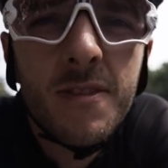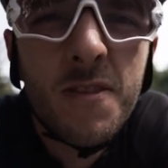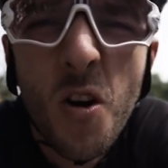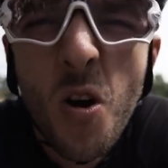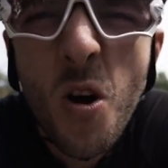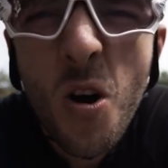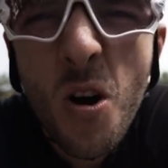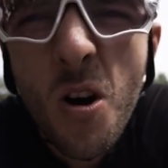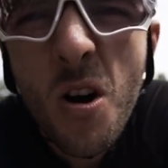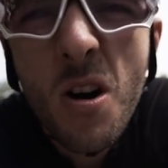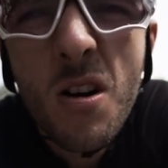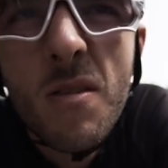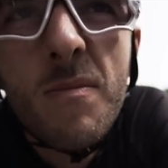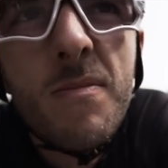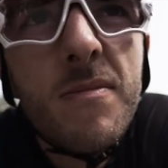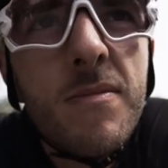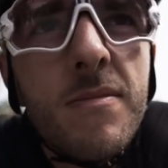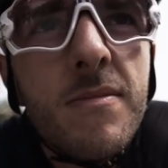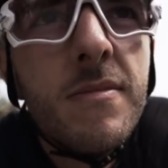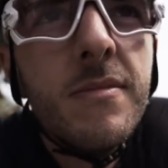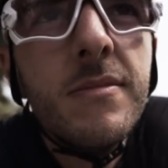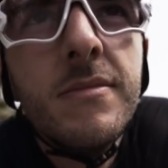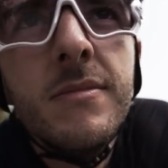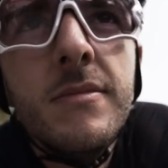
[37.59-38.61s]
4
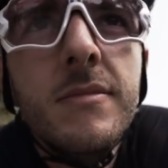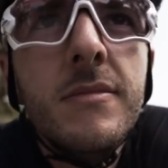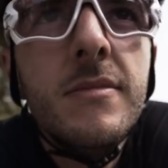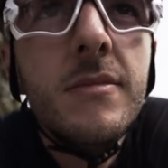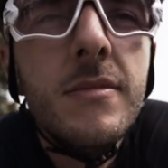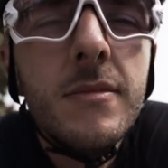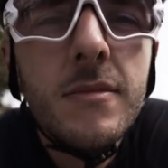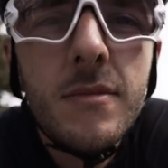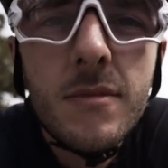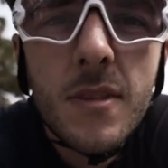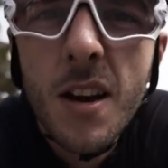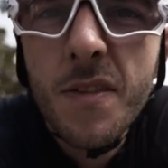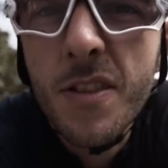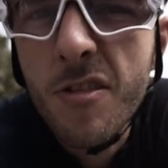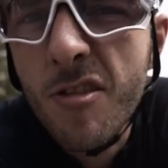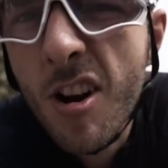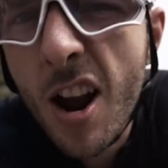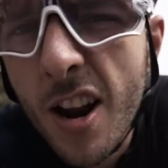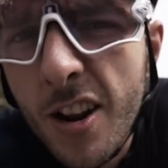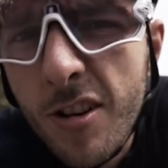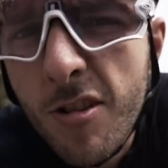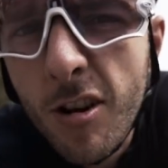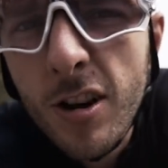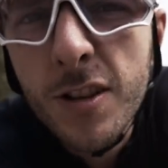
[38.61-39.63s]
of the
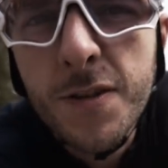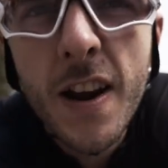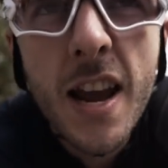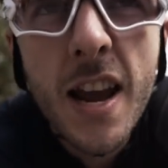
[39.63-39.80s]
ride across